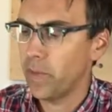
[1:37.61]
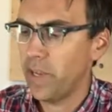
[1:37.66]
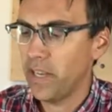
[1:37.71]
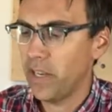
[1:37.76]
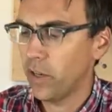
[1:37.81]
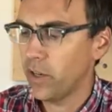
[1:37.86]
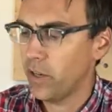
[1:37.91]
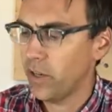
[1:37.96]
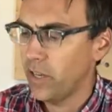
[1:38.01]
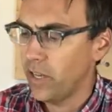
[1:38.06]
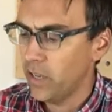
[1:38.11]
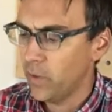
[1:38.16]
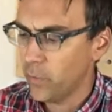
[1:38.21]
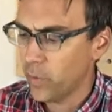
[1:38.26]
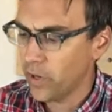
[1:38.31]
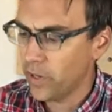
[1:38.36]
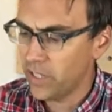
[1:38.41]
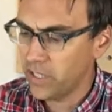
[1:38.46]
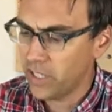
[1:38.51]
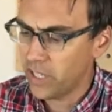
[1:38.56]
Maker,
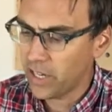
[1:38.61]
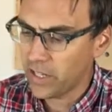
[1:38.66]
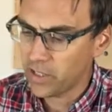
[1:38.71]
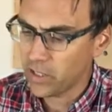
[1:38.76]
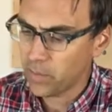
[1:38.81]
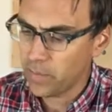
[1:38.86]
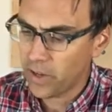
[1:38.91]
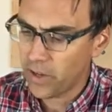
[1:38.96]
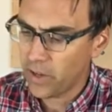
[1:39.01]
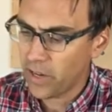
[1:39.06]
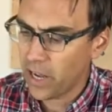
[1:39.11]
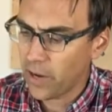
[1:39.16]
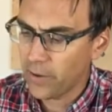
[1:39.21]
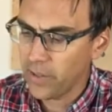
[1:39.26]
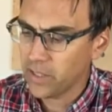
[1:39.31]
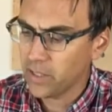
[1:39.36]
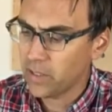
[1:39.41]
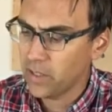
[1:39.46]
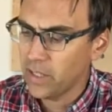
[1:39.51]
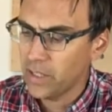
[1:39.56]
where he talks about how
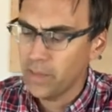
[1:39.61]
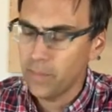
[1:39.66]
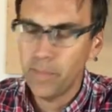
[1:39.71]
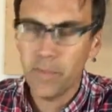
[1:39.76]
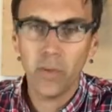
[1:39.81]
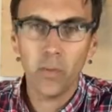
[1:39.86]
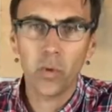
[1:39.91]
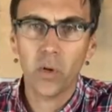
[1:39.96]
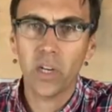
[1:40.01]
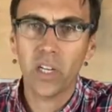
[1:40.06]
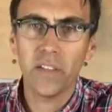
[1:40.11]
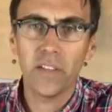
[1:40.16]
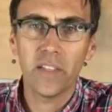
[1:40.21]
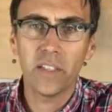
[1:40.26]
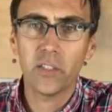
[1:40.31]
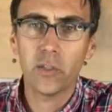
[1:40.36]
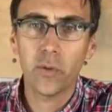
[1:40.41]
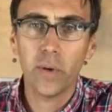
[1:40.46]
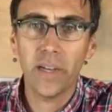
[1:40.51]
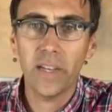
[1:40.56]
he's been working in
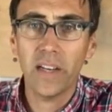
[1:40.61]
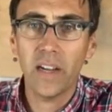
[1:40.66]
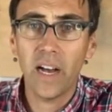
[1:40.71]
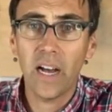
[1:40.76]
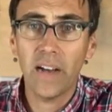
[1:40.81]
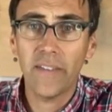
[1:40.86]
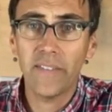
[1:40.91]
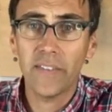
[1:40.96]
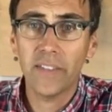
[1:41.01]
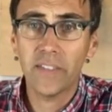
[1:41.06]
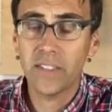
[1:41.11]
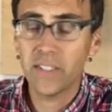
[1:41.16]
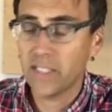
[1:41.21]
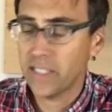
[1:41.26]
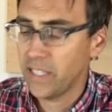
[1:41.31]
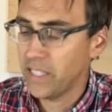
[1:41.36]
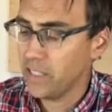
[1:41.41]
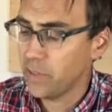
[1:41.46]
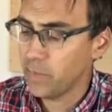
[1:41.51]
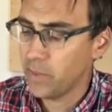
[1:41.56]
this great office
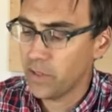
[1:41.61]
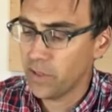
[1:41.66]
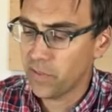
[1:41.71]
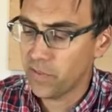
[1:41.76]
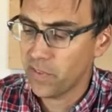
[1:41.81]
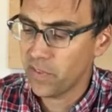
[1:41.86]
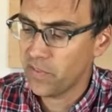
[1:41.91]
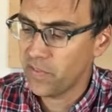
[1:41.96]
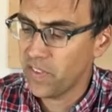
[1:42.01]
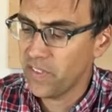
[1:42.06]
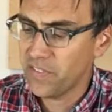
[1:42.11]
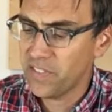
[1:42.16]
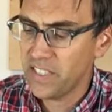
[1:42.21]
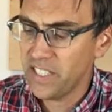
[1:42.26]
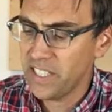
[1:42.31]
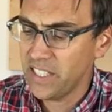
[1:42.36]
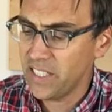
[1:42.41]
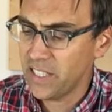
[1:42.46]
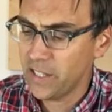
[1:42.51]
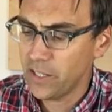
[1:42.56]
and he's been there for
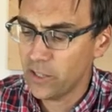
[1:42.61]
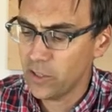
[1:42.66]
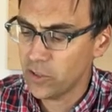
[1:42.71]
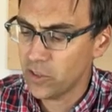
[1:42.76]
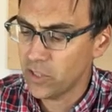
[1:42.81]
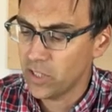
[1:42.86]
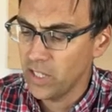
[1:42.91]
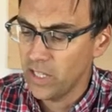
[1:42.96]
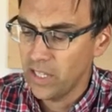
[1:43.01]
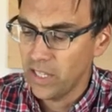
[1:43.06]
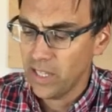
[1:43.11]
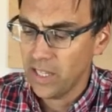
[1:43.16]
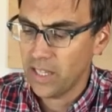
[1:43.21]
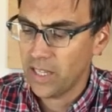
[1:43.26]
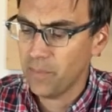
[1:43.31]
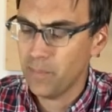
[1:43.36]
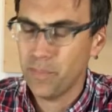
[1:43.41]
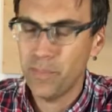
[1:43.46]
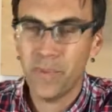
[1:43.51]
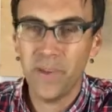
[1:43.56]
15 years,
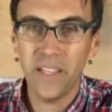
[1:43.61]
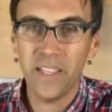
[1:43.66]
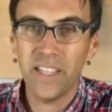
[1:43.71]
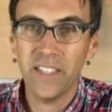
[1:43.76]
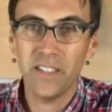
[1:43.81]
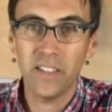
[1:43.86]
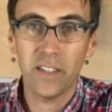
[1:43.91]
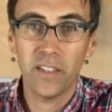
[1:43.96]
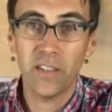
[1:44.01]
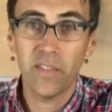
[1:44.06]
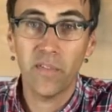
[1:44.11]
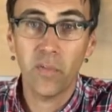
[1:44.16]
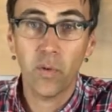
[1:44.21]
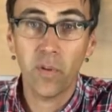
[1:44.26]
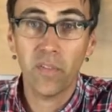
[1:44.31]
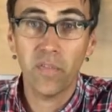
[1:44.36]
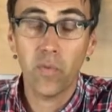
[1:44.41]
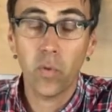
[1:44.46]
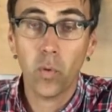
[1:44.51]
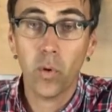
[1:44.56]
but he's on the
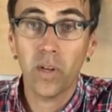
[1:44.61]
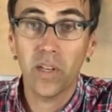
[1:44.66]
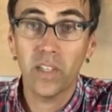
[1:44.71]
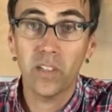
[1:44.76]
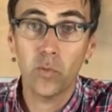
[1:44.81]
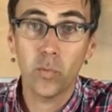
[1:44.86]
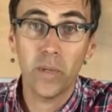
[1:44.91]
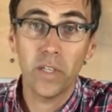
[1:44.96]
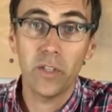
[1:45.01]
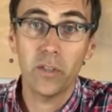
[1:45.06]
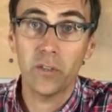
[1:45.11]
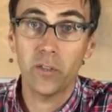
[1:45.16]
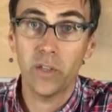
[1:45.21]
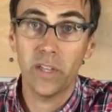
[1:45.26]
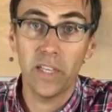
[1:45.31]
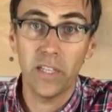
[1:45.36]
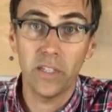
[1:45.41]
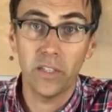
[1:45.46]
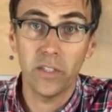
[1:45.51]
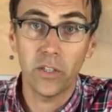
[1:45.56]
4th floor and his windows are
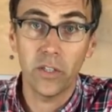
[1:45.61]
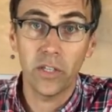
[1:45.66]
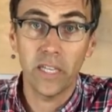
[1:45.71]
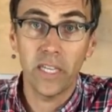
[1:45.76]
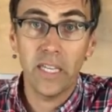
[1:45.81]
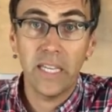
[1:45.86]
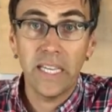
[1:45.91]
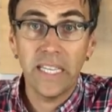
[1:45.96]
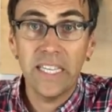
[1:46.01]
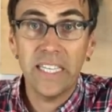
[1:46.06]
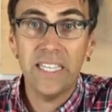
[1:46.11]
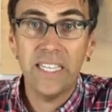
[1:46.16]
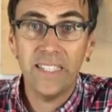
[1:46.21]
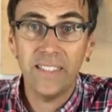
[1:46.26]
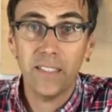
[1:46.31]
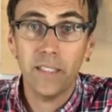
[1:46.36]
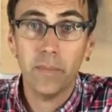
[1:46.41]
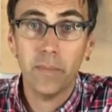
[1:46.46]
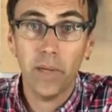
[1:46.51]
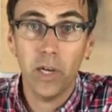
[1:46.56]
getting dirty and he
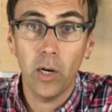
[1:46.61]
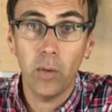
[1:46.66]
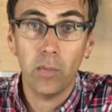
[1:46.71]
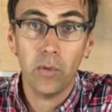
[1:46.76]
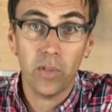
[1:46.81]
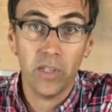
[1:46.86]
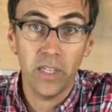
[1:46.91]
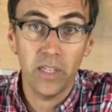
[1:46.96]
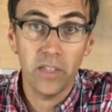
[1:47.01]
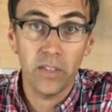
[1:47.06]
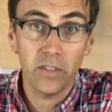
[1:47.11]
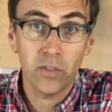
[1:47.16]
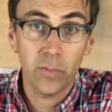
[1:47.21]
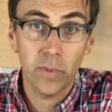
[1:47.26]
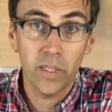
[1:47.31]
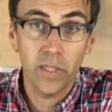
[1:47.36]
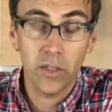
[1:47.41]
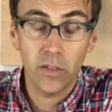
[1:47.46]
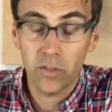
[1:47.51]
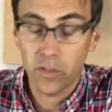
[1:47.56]
needs some help cleaning his
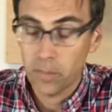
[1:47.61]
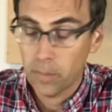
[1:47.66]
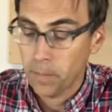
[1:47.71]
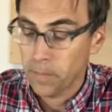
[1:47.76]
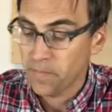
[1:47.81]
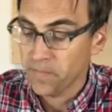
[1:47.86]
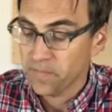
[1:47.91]
windows.